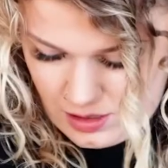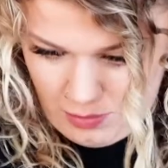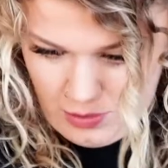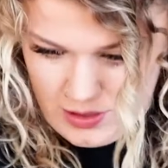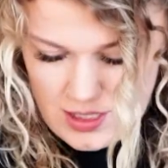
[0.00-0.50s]

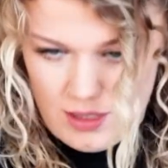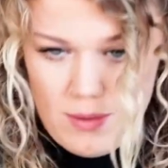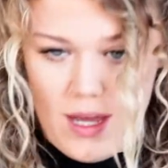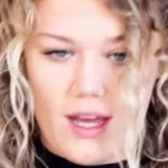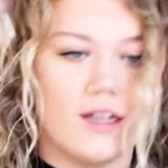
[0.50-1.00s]
one side
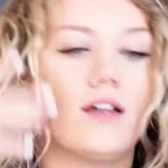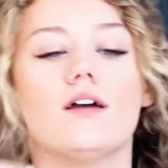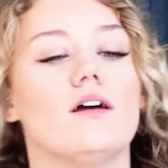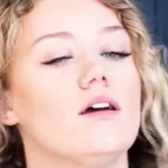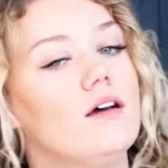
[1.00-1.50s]
back,
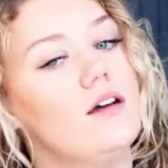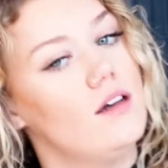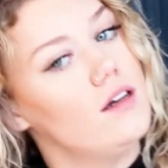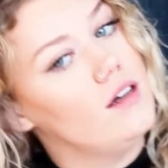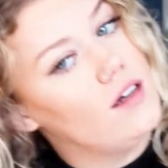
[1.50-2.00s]

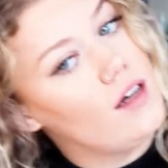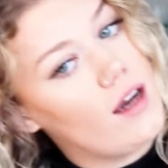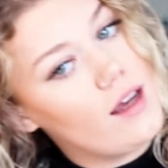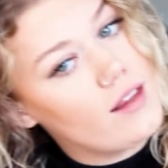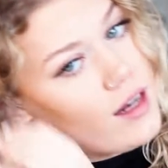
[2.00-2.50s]

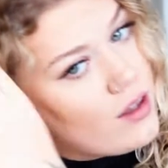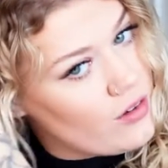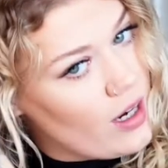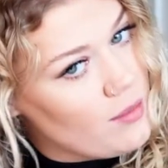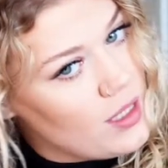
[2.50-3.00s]
and then I'll
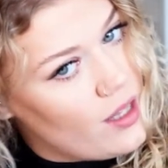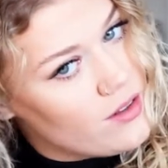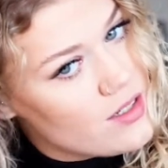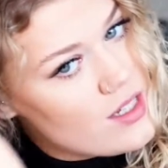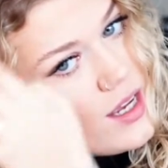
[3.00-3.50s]
grab the
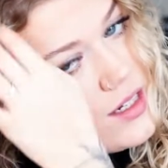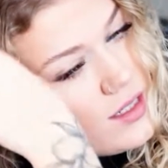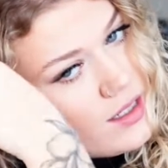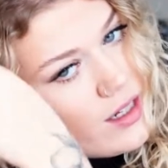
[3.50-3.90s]
other side.